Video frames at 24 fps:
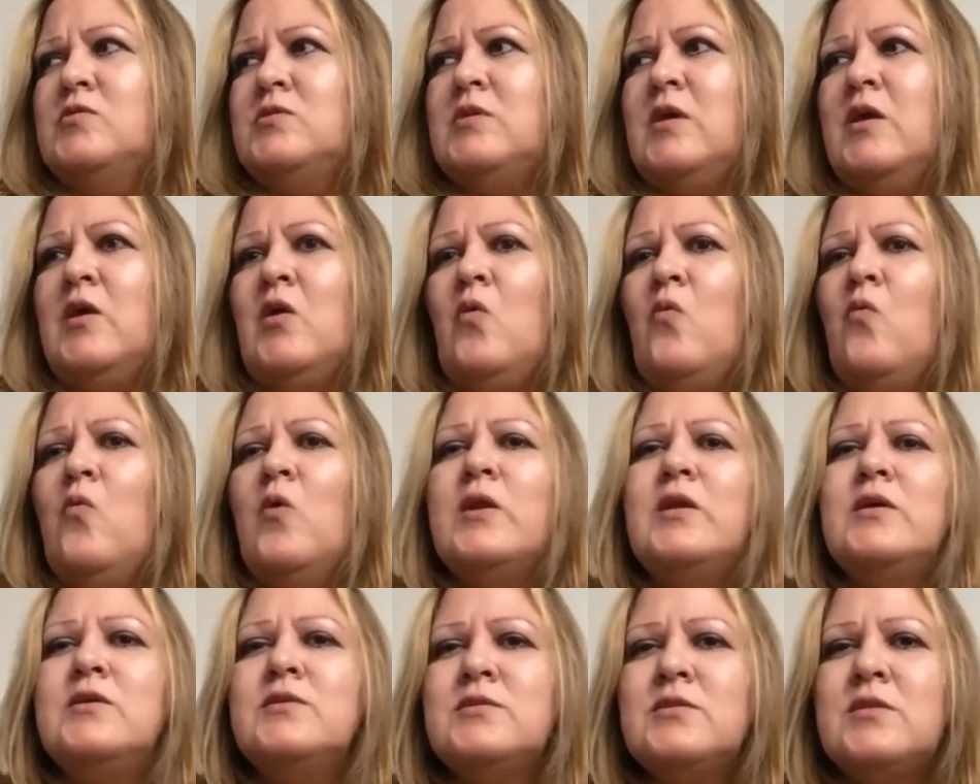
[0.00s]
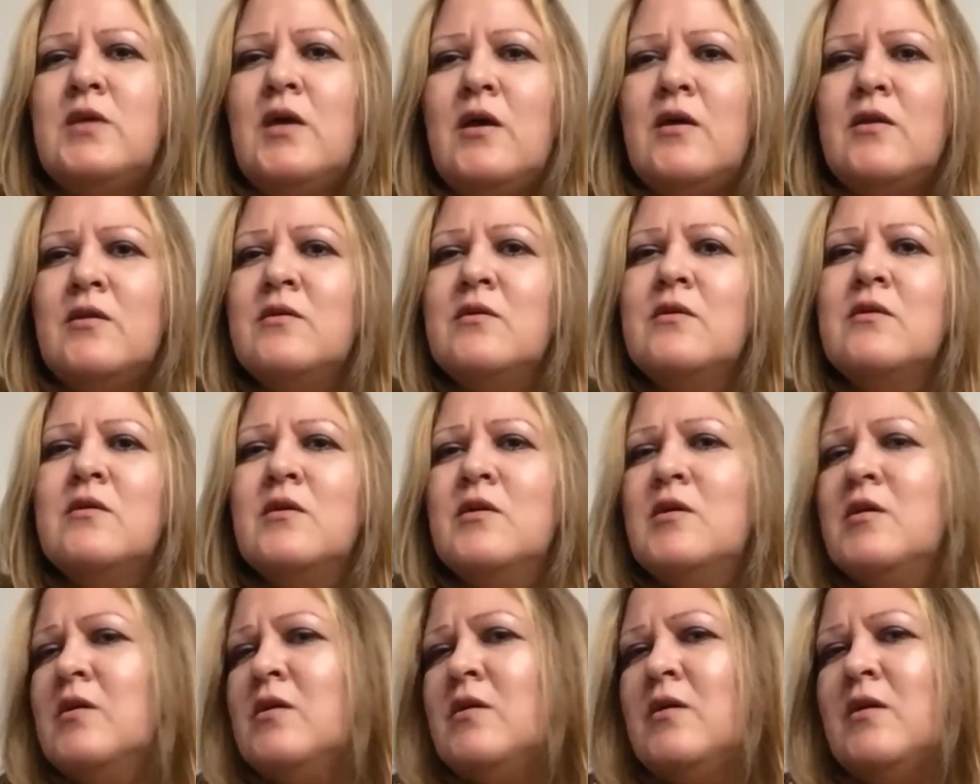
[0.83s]
like, what is that?
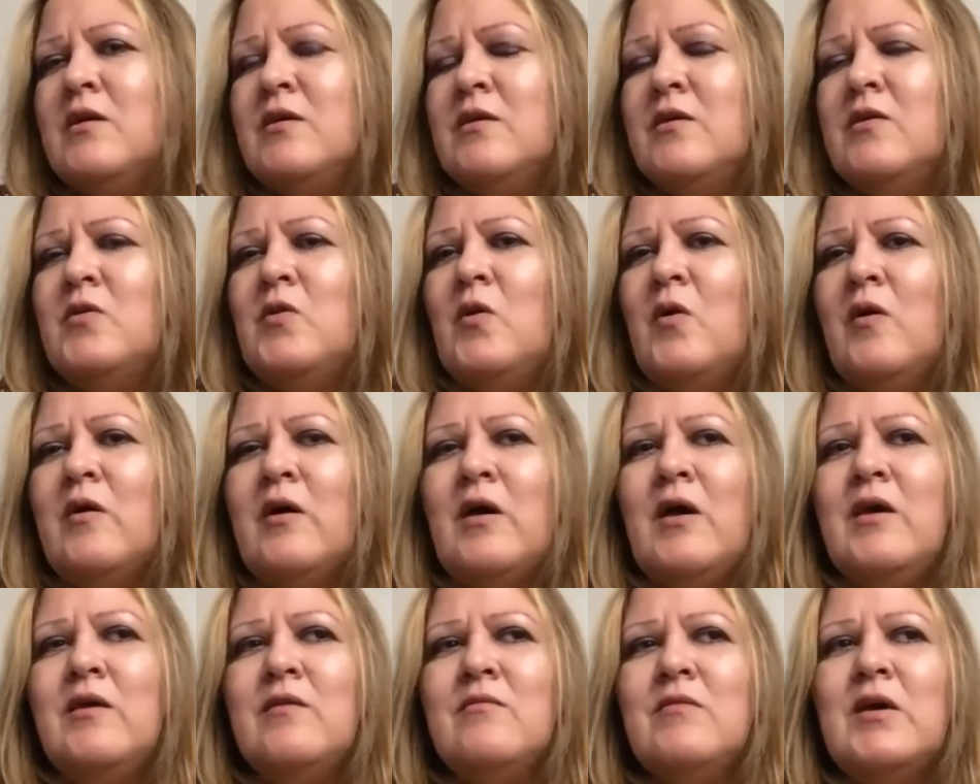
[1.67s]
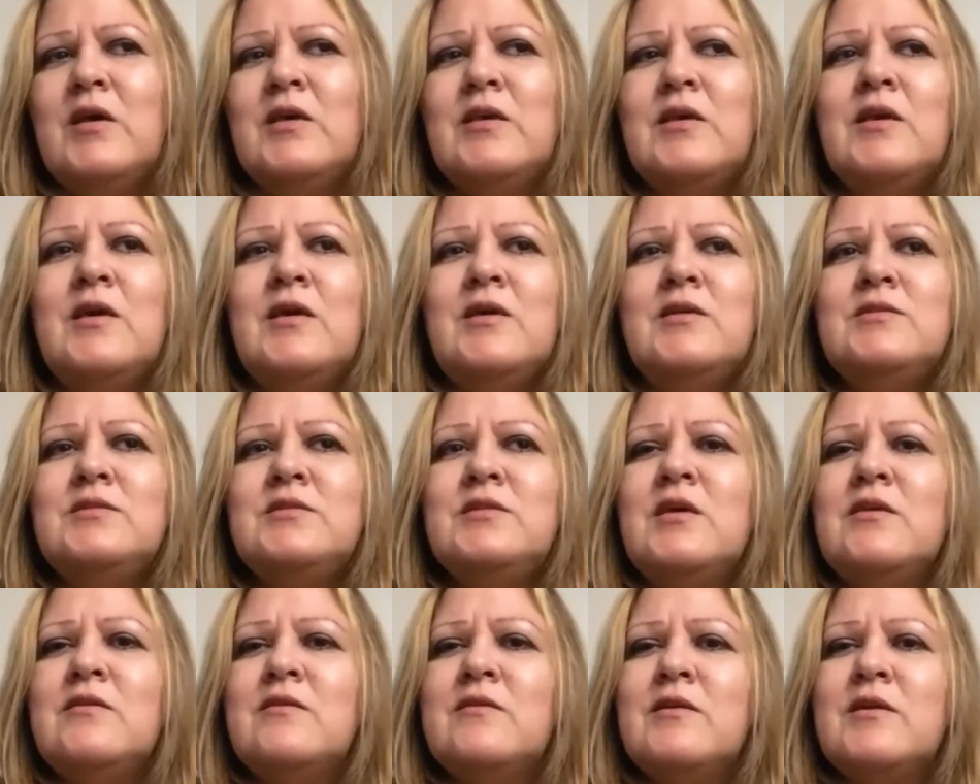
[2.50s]
I can't say
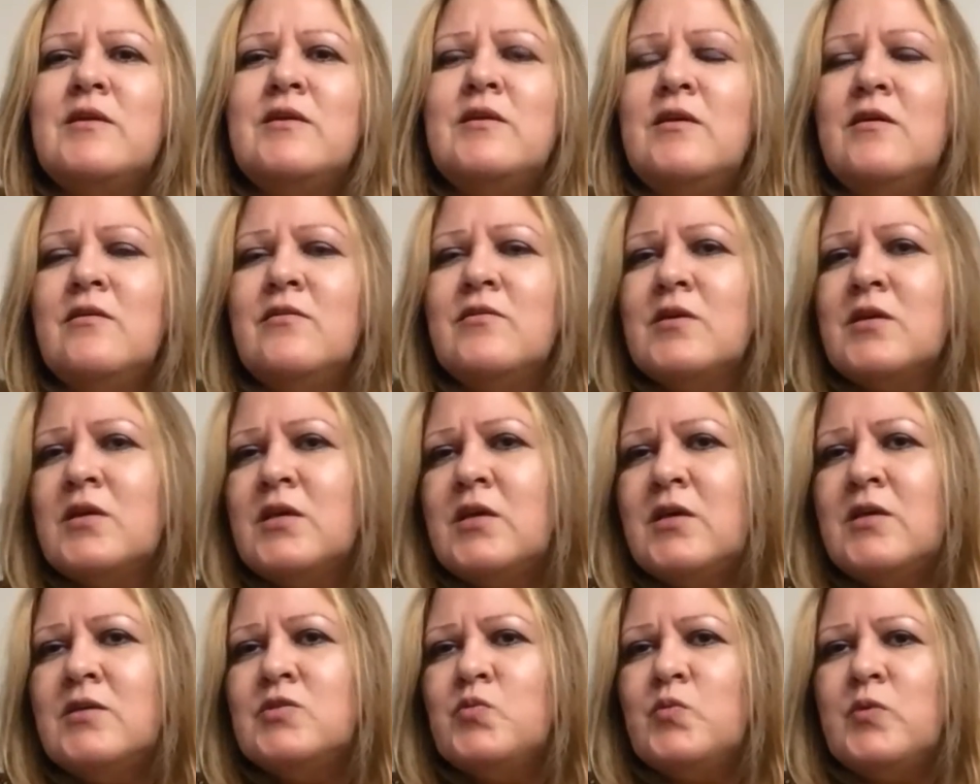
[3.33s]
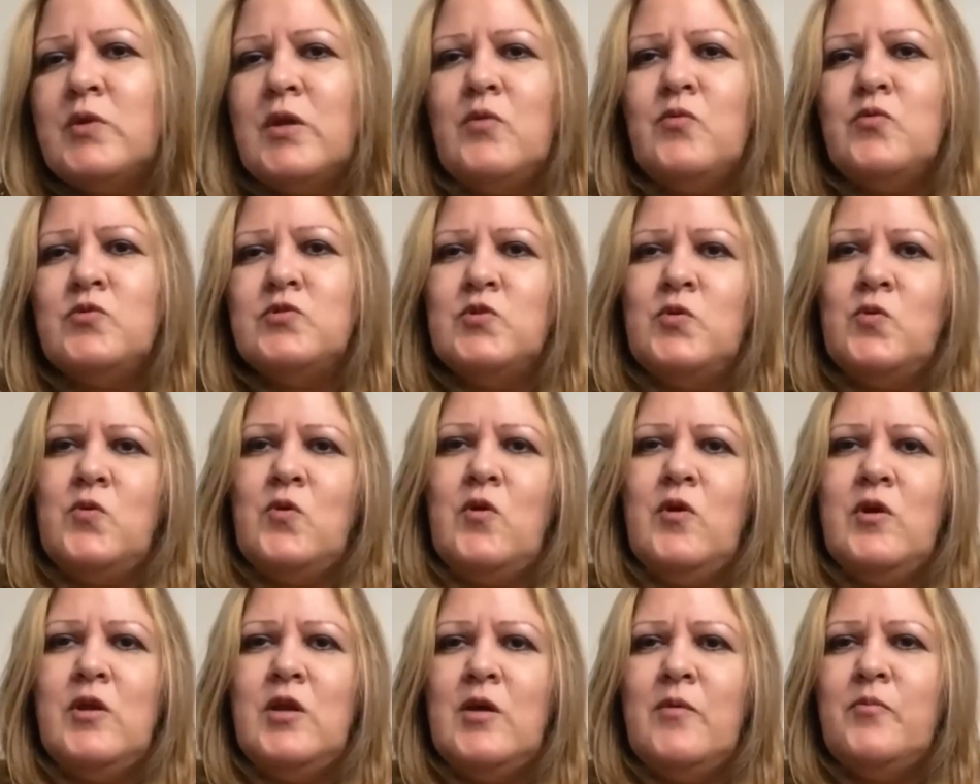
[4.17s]
that any of the kids when I was
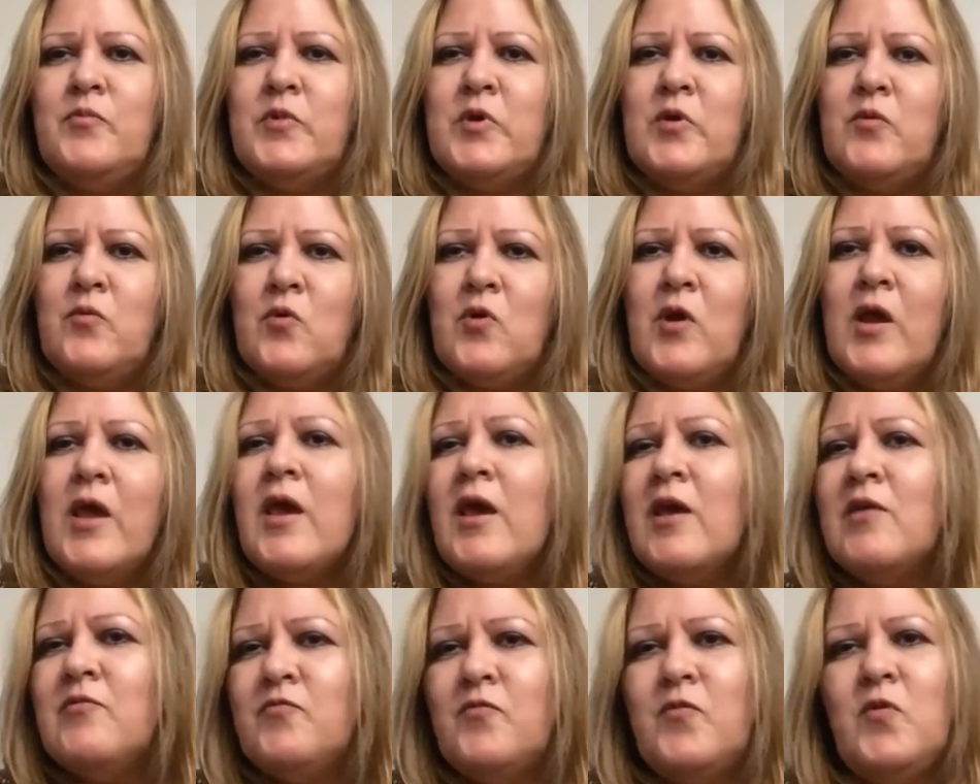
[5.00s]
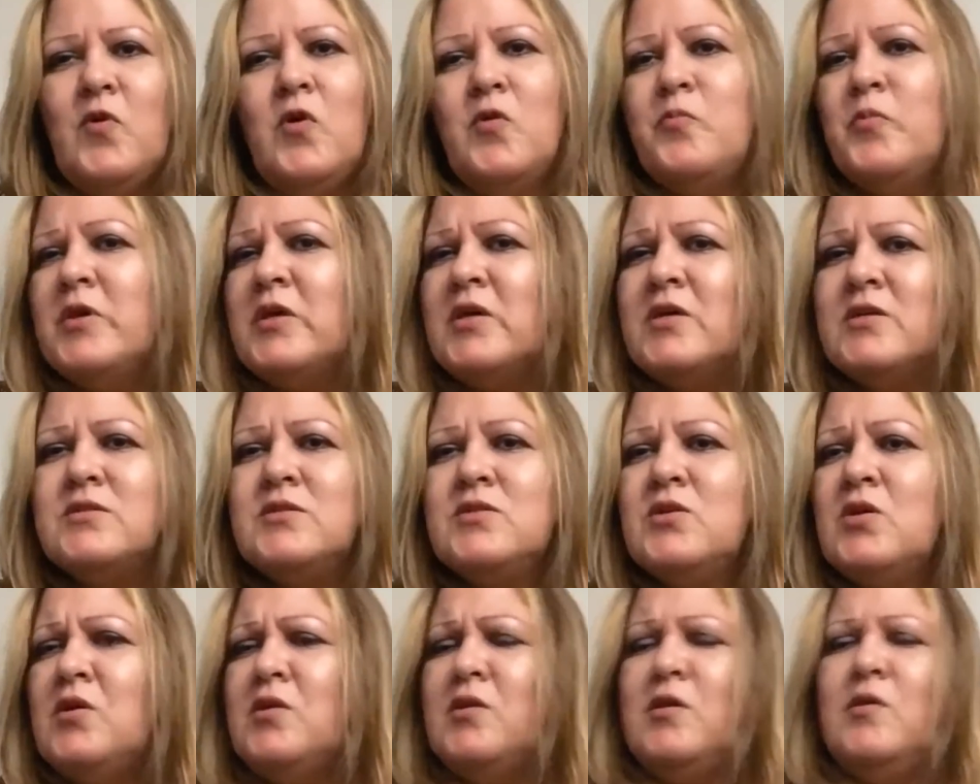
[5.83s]
growing up, they were hateful, because
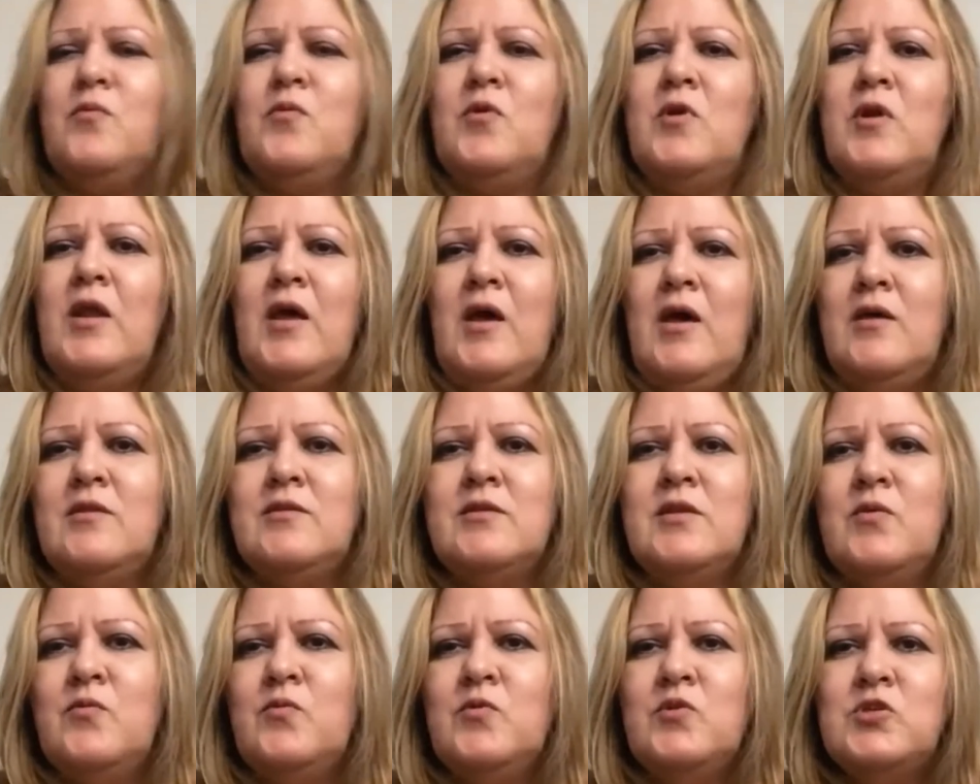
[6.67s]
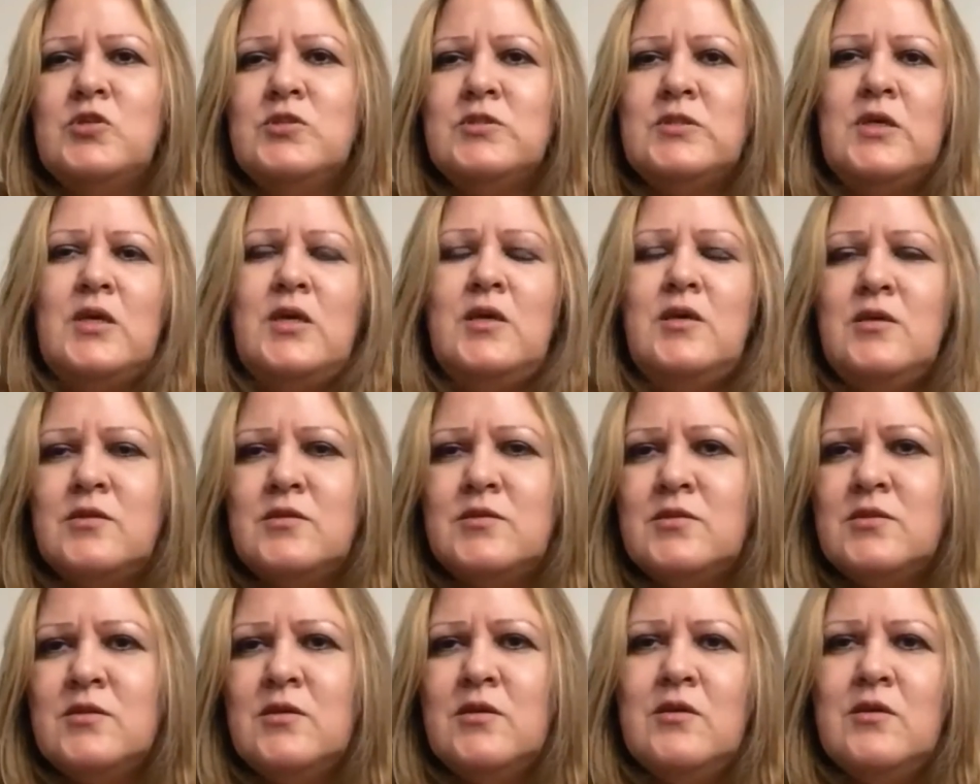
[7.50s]
no, they were not. They were just kids.